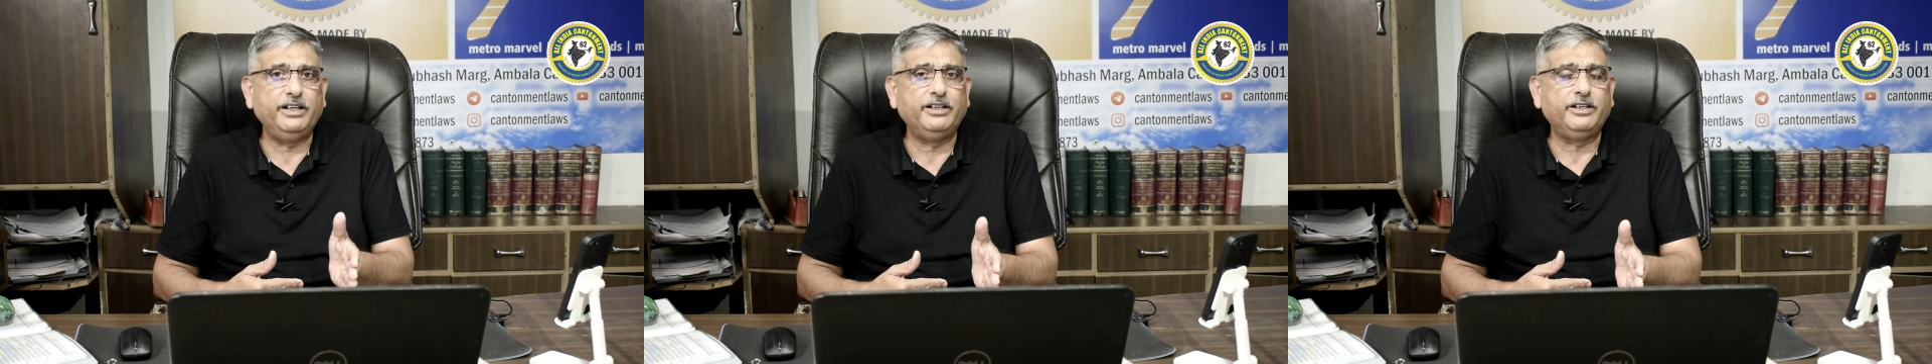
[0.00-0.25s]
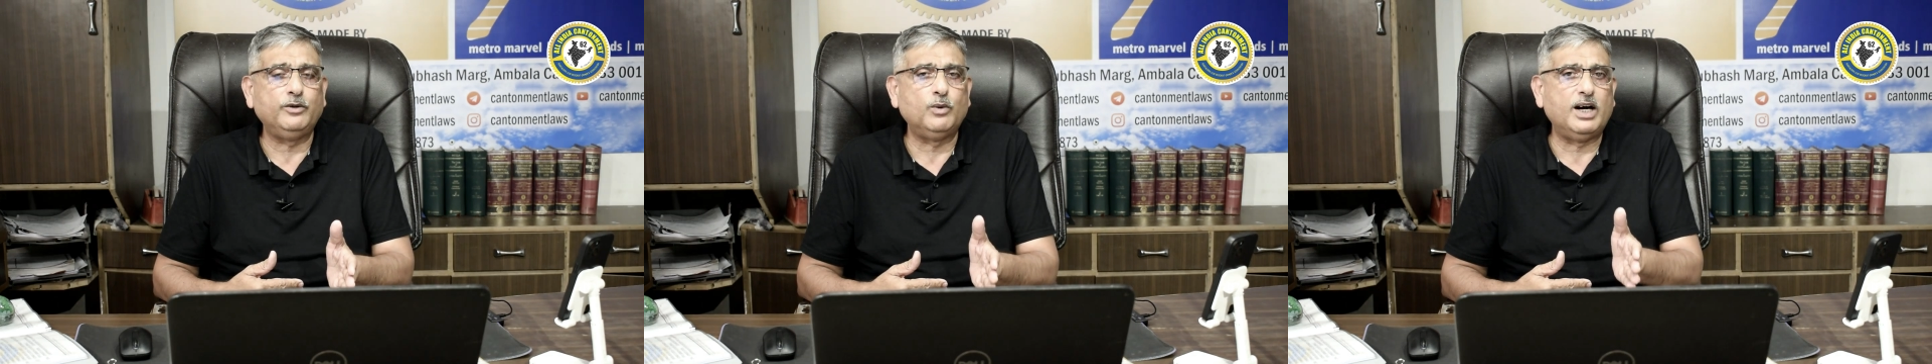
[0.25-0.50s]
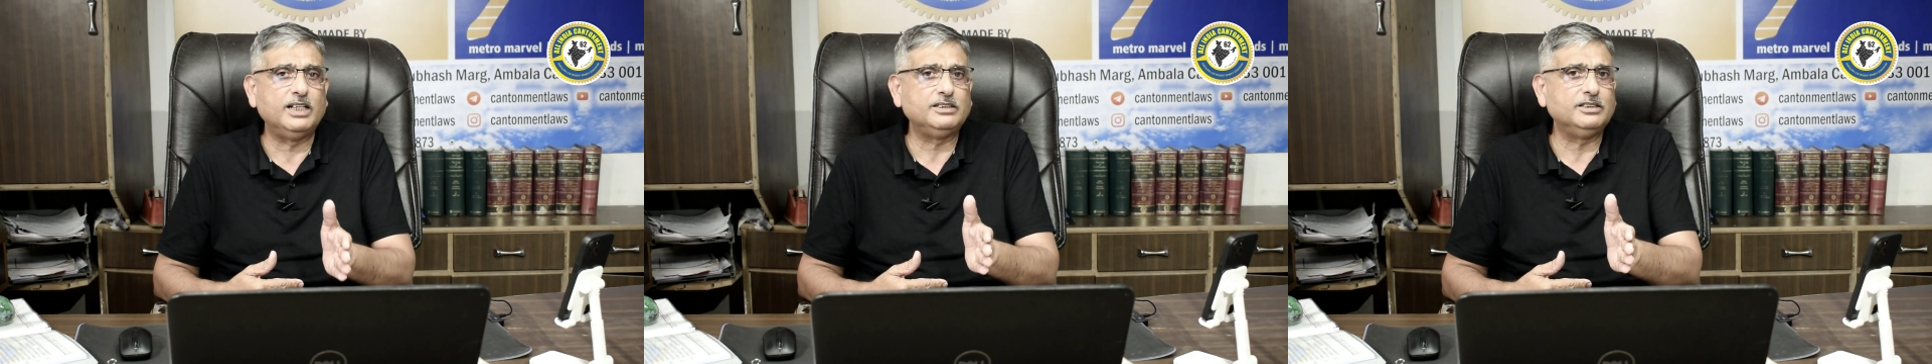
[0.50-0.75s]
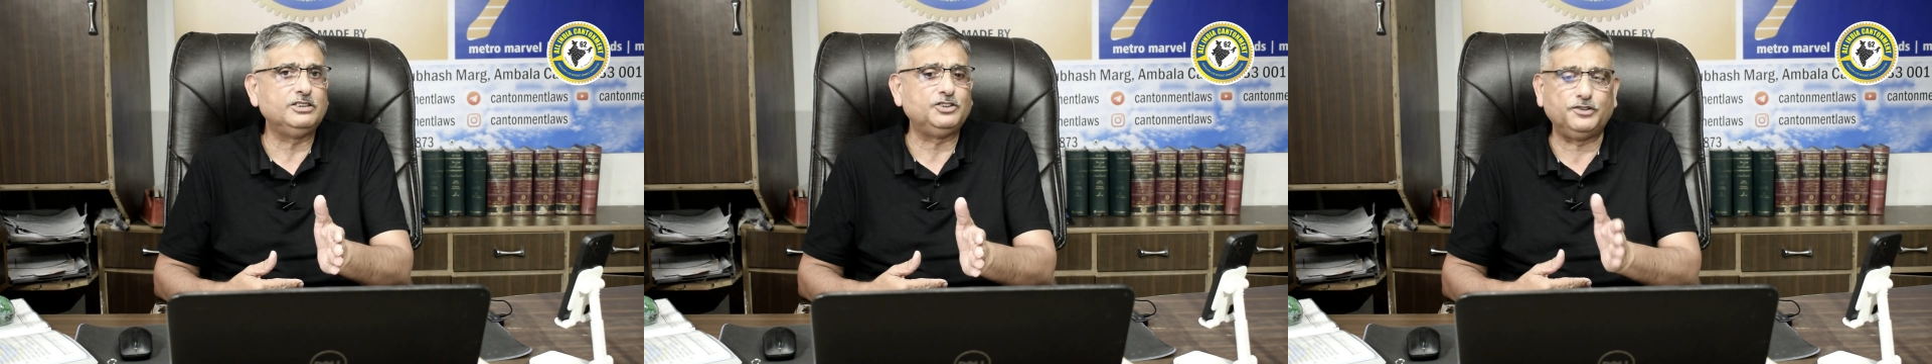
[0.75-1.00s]
in advance
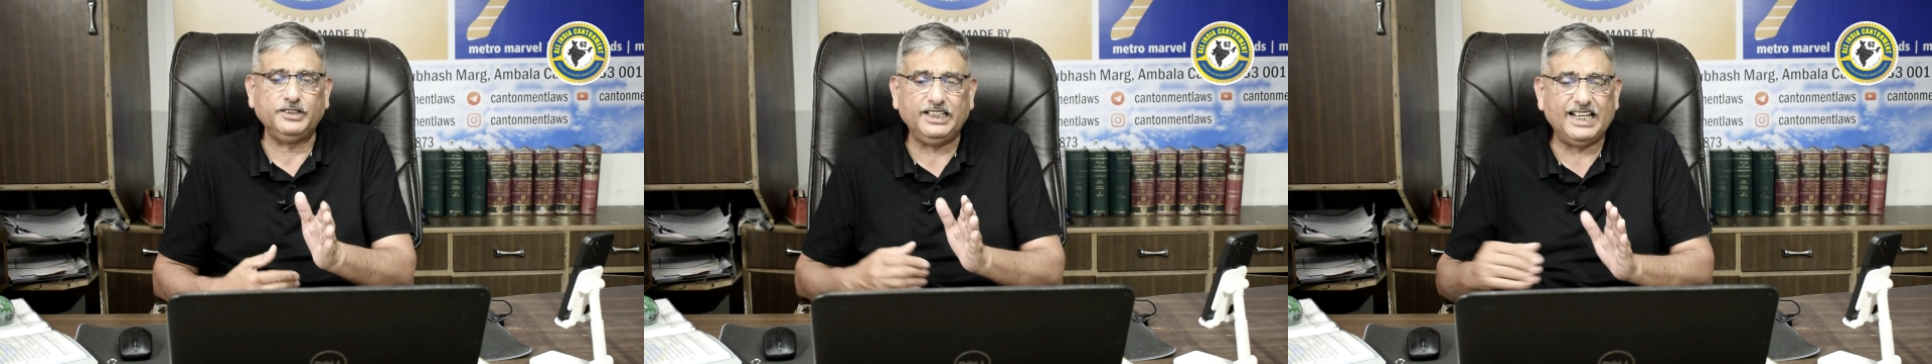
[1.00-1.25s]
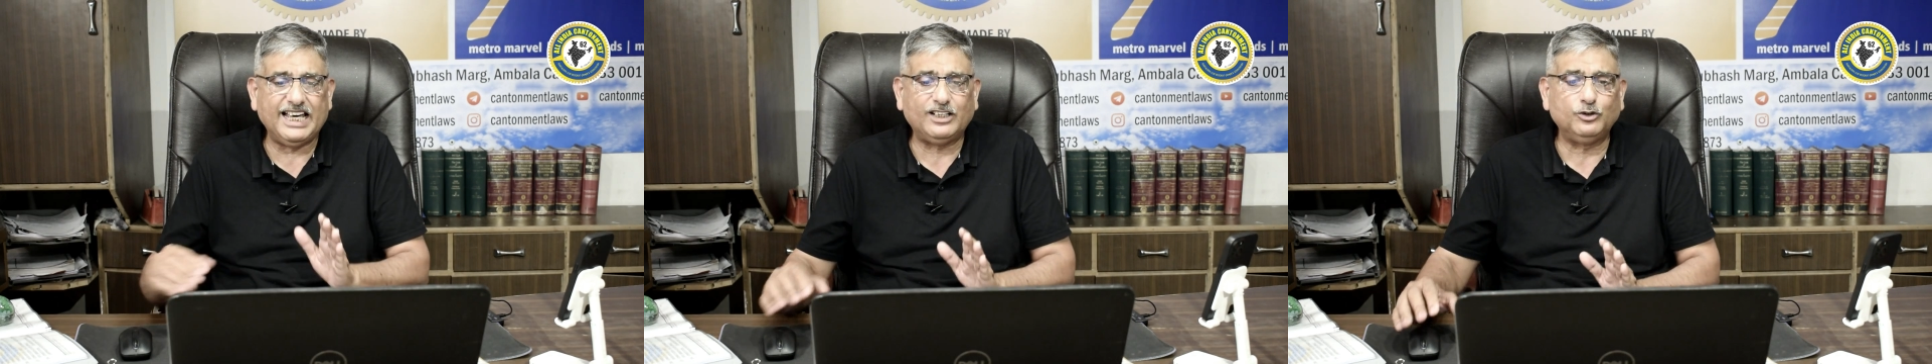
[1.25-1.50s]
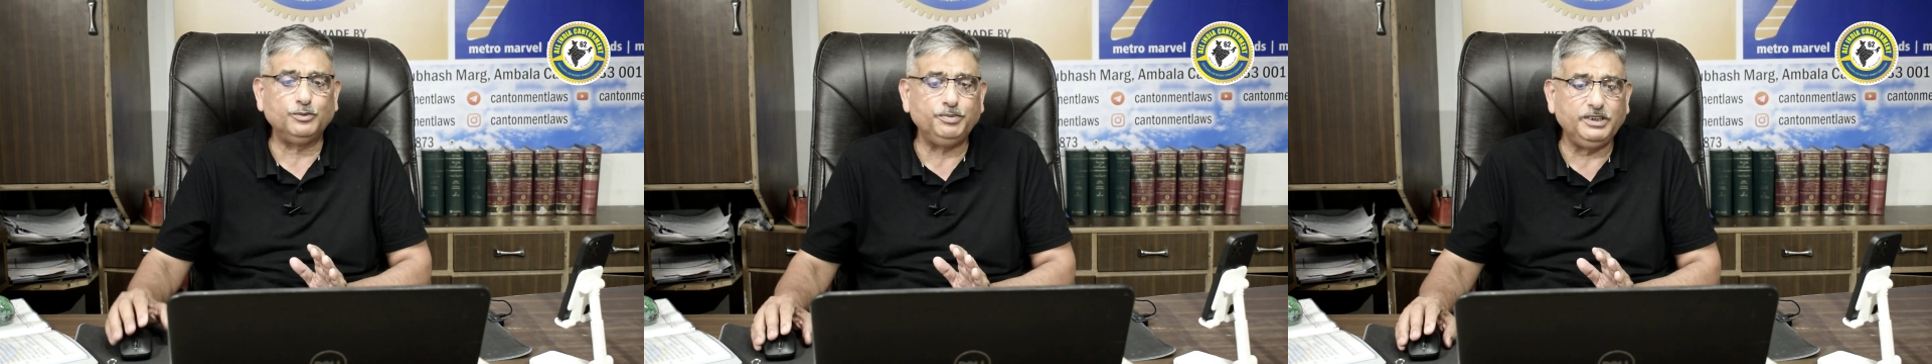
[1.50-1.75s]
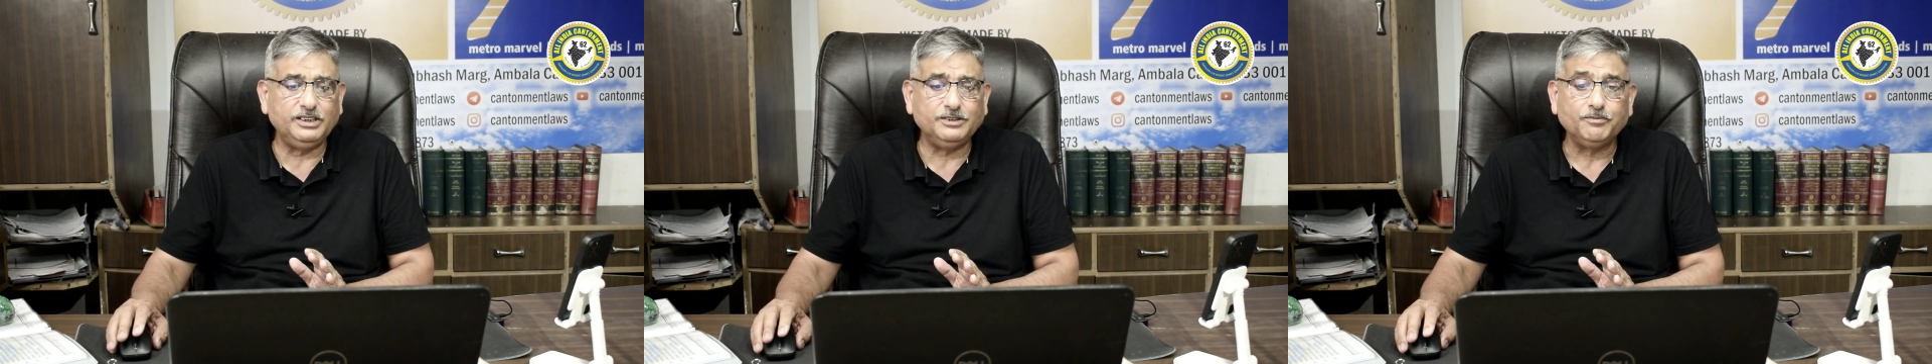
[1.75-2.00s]
is 3 lakh
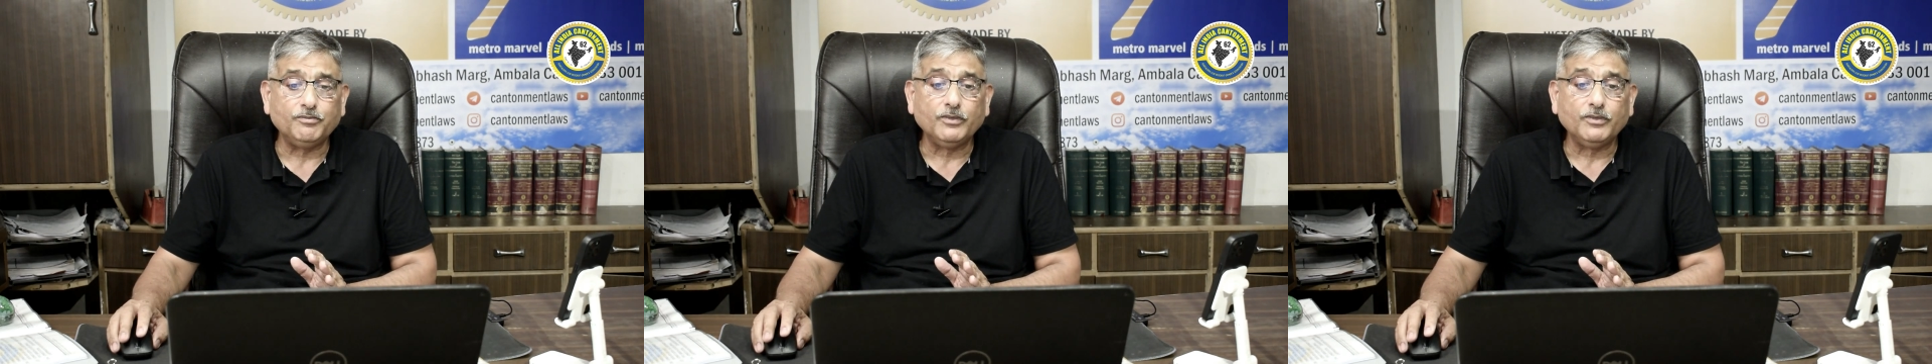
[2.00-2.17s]
rupees.